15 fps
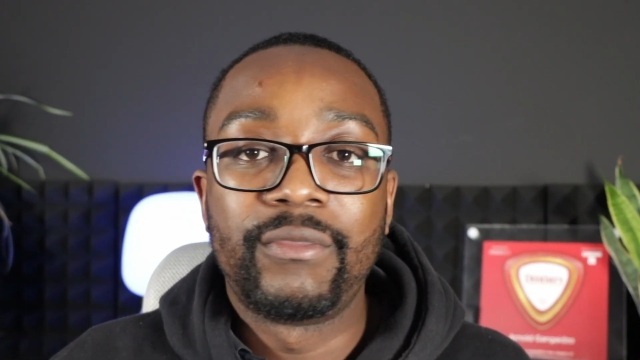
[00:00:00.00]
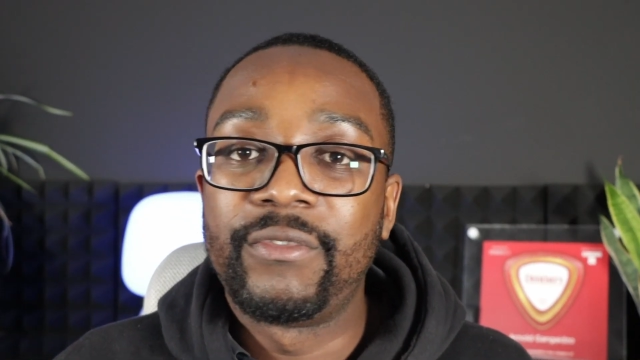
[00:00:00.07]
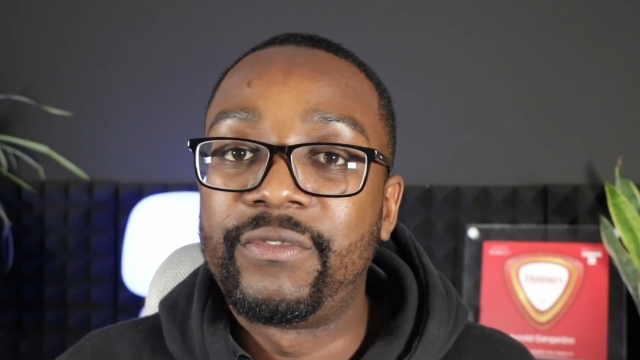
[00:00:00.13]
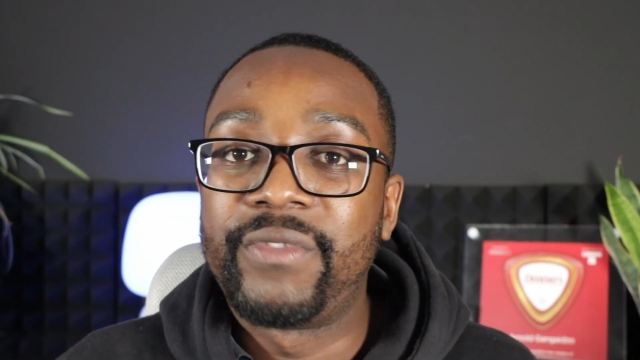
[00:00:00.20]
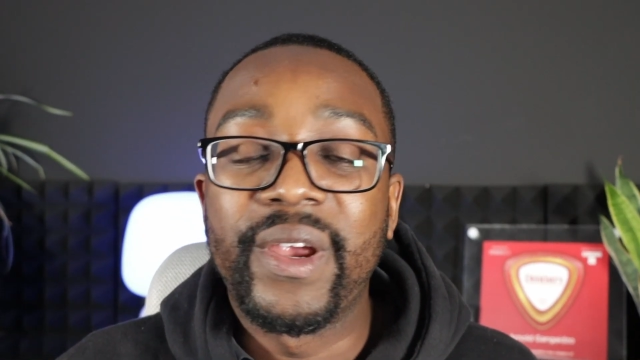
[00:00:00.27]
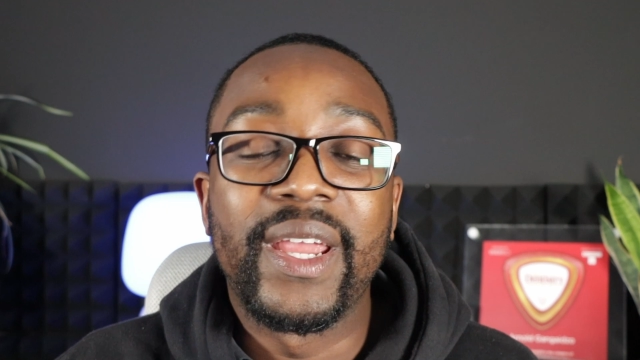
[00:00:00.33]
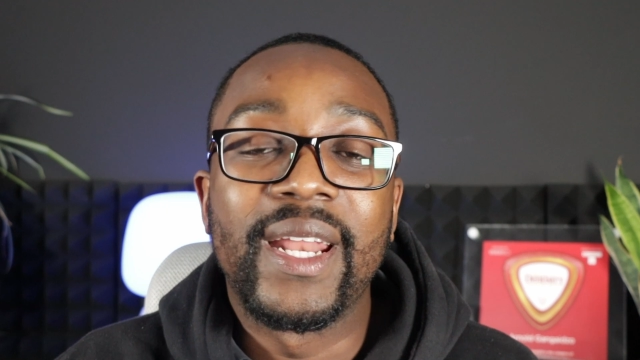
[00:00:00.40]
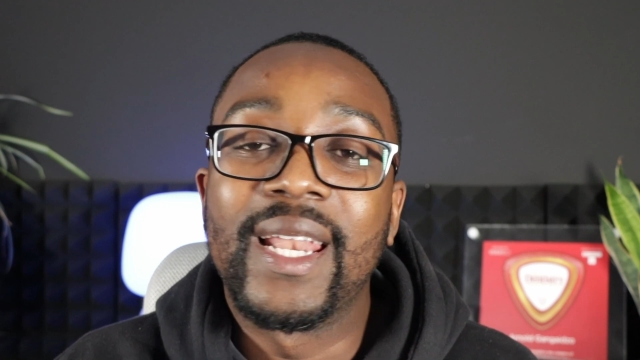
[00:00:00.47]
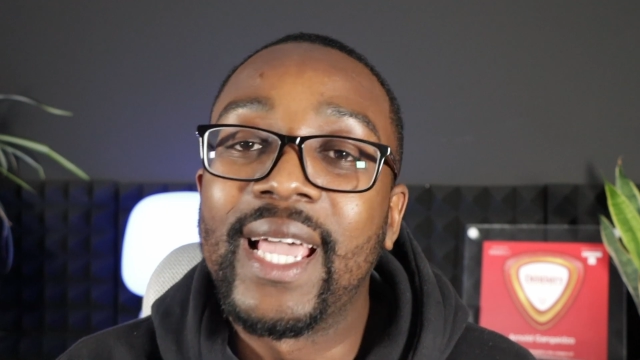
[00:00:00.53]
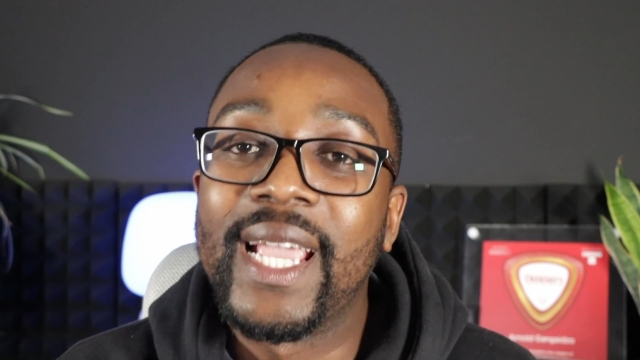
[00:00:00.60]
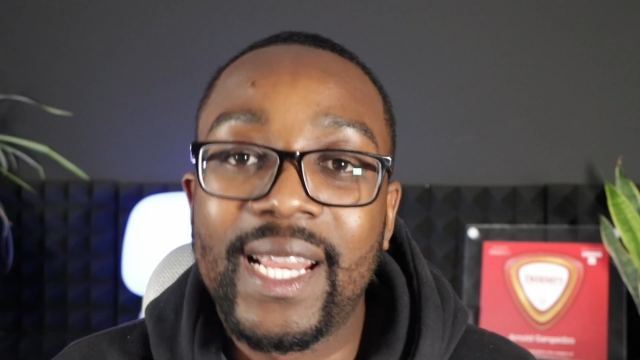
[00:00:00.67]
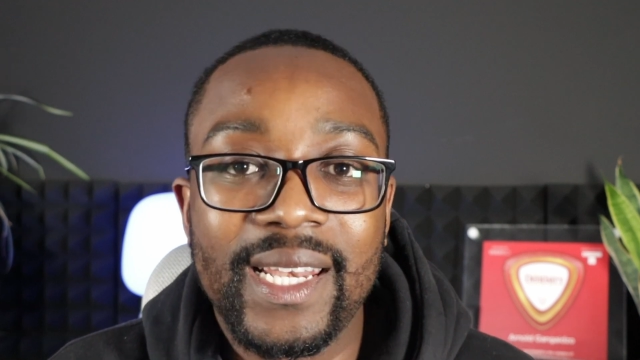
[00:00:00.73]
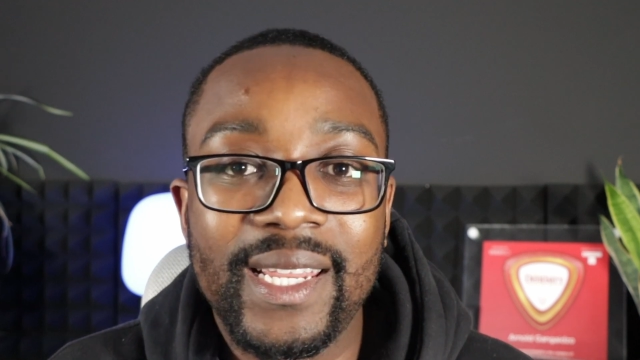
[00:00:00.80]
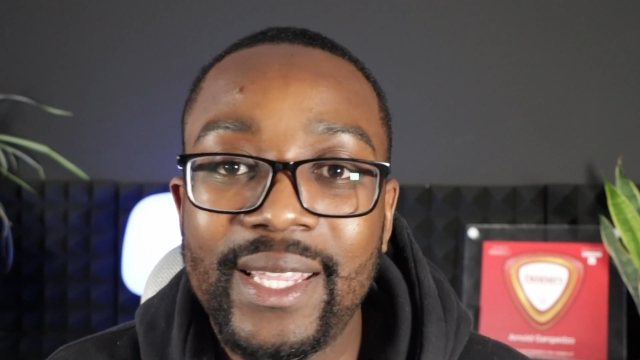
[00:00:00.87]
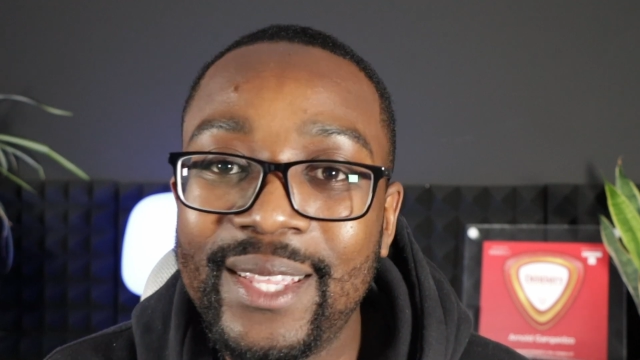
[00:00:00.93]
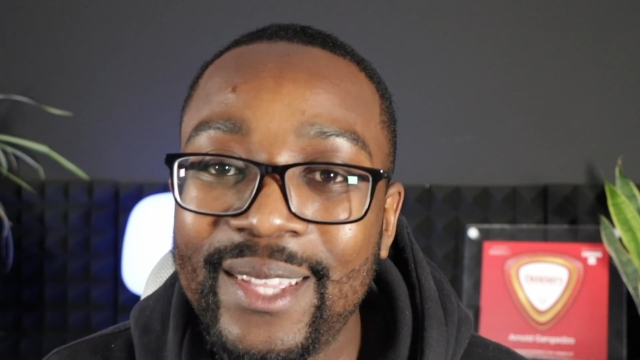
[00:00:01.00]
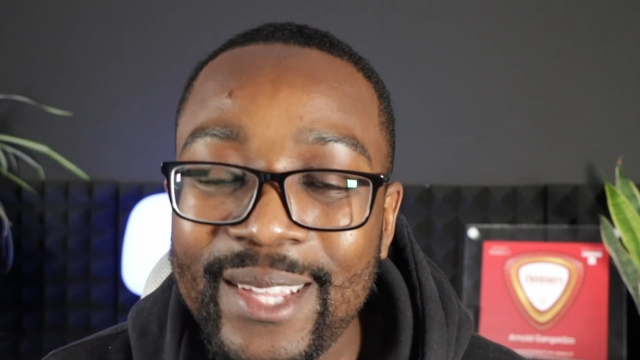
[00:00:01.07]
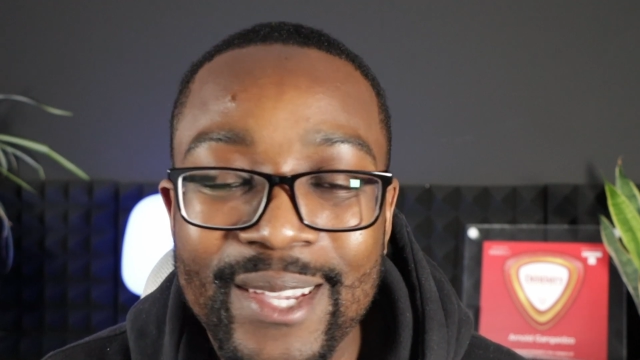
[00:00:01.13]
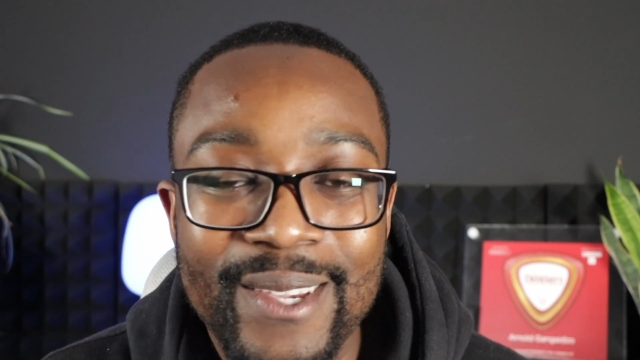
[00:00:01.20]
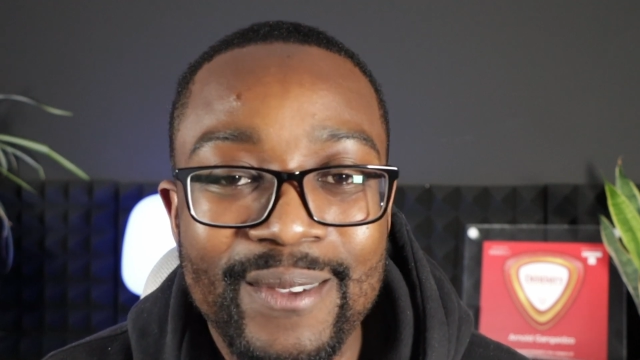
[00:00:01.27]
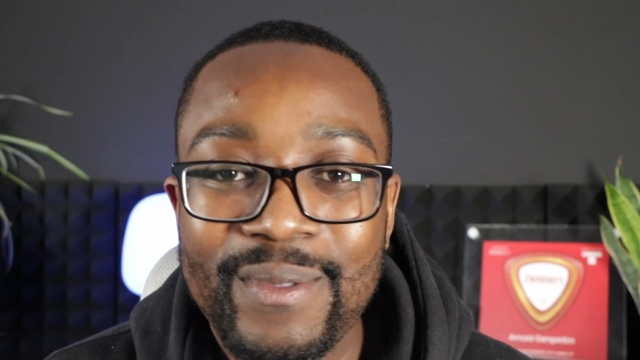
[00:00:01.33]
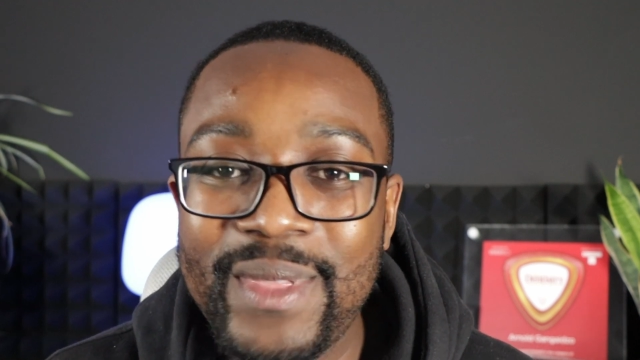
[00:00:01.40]
very likely
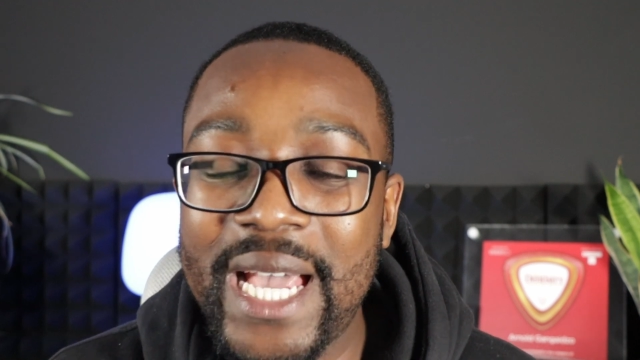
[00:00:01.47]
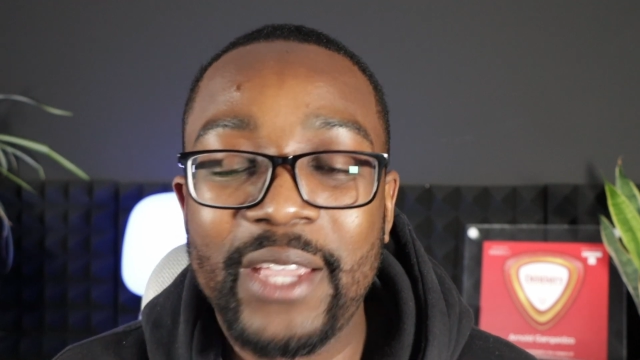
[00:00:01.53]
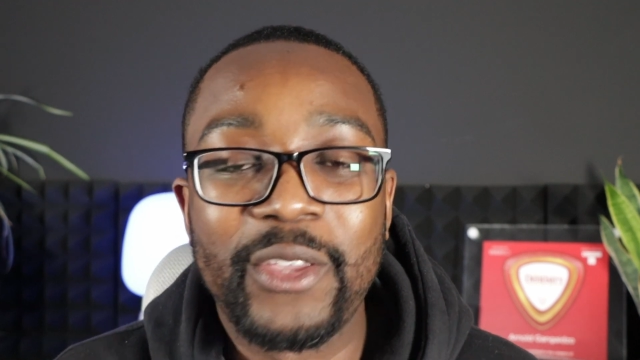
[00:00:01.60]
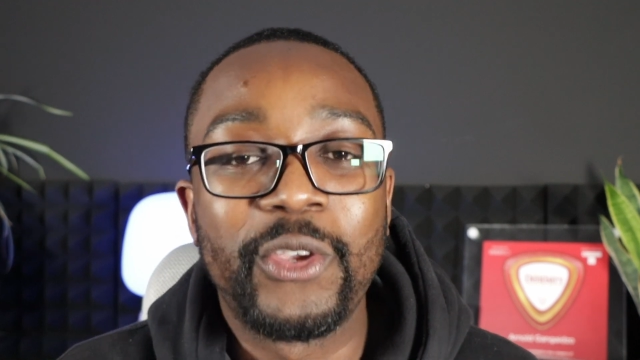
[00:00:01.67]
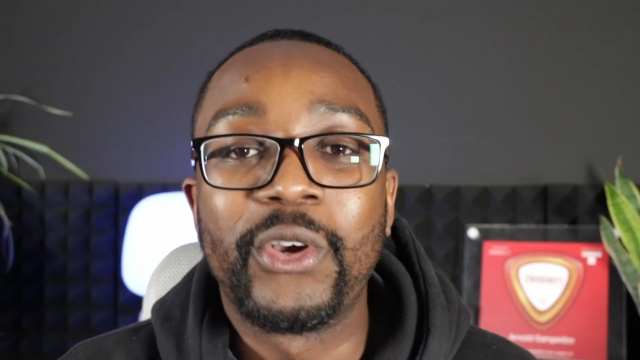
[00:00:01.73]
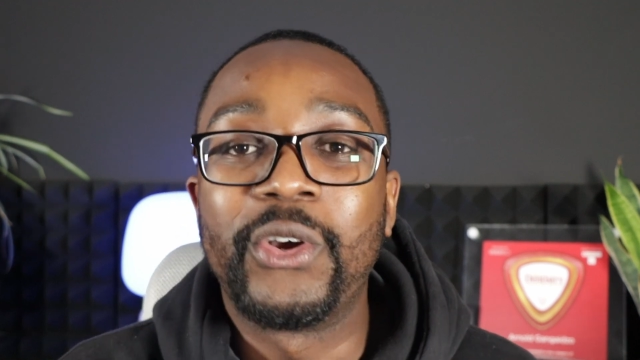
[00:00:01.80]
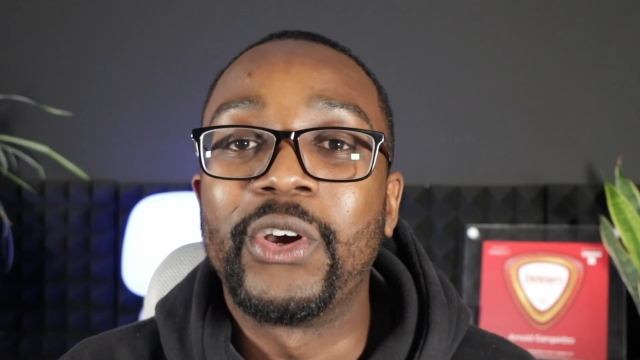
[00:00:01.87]
that you're